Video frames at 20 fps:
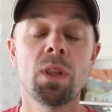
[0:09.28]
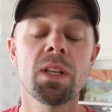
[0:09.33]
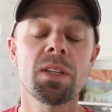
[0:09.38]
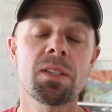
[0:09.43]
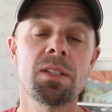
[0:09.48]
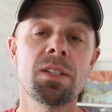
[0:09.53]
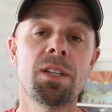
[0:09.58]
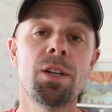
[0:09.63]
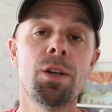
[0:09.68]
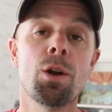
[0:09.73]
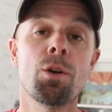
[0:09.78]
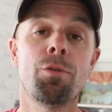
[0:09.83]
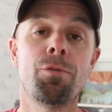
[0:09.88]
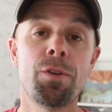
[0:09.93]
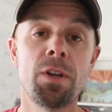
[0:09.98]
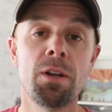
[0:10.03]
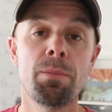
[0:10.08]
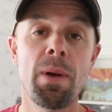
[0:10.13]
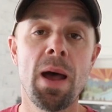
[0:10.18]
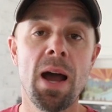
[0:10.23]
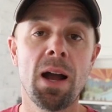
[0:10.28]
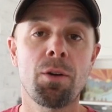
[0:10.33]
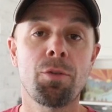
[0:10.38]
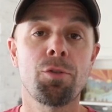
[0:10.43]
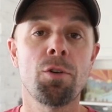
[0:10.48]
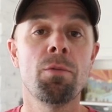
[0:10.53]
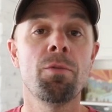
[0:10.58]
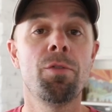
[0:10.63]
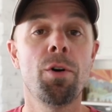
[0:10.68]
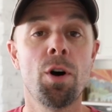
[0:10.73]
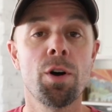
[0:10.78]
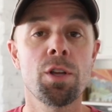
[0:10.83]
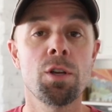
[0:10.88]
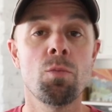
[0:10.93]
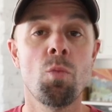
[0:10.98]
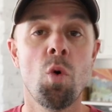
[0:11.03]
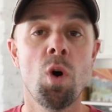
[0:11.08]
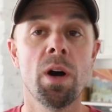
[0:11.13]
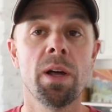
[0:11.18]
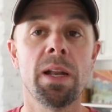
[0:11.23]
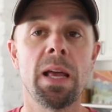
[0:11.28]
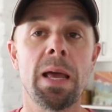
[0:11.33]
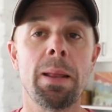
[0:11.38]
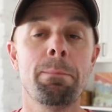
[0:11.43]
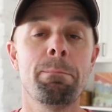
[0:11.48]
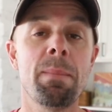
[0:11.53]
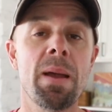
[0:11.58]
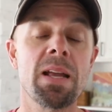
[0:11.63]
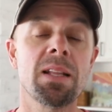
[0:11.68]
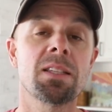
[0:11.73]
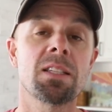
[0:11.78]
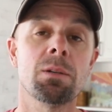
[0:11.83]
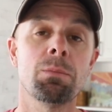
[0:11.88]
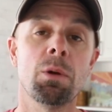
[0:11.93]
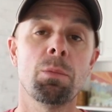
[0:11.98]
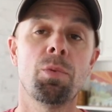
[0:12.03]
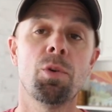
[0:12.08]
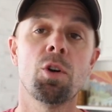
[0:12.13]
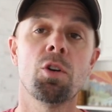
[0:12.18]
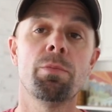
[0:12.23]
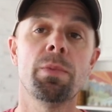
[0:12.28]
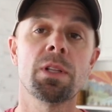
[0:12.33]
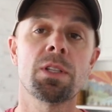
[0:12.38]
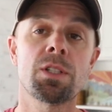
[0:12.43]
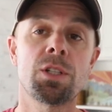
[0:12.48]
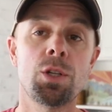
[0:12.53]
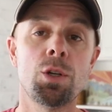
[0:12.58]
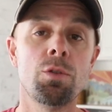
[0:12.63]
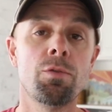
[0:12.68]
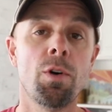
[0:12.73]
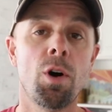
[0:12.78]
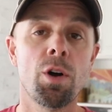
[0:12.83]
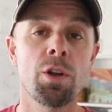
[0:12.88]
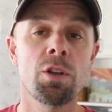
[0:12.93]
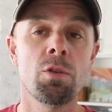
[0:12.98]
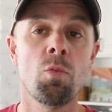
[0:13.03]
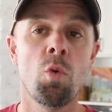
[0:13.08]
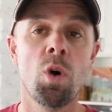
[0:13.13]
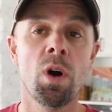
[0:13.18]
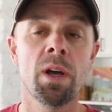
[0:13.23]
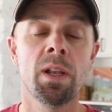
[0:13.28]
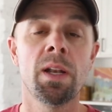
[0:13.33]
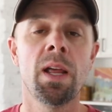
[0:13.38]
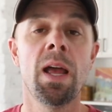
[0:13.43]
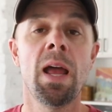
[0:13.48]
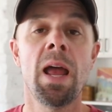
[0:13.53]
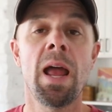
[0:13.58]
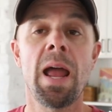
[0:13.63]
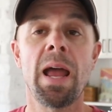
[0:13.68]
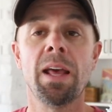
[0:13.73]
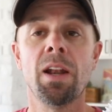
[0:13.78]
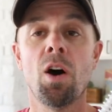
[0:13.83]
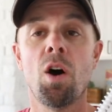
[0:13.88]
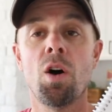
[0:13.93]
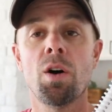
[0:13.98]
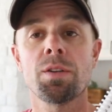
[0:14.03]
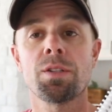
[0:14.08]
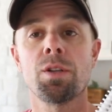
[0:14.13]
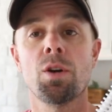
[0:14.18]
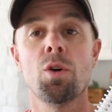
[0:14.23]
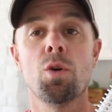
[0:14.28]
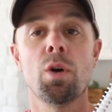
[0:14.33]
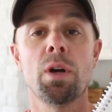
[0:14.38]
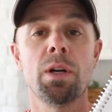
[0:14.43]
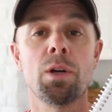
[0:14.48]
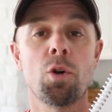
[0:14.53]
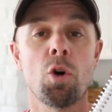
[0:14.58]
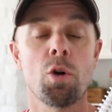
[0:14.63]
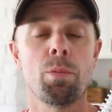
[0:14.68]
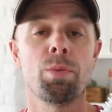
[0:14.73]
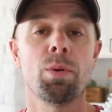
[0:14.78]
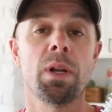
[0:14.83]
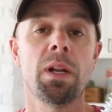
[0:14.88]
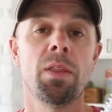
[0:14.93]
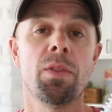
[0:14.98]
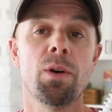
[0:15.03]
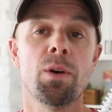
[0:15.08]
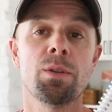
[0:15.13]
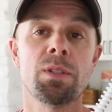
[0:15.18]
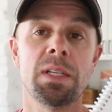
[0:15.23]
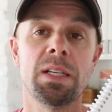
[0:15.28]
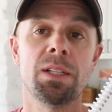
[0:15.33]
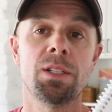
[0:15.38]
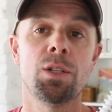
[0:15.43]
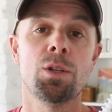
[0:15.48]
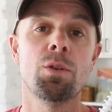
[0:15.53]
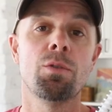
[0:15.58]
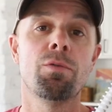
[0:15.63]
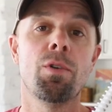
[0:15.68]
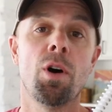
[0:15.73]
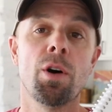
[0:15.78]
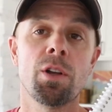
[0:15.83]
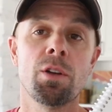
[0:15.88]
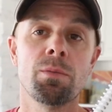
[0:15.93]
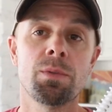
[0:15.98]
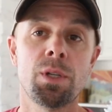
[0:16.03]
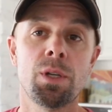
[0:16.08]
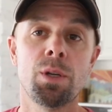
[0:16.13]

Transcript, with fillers: We listened to your feedback from volume one and made some improvements to volume one and also incorporated those into volume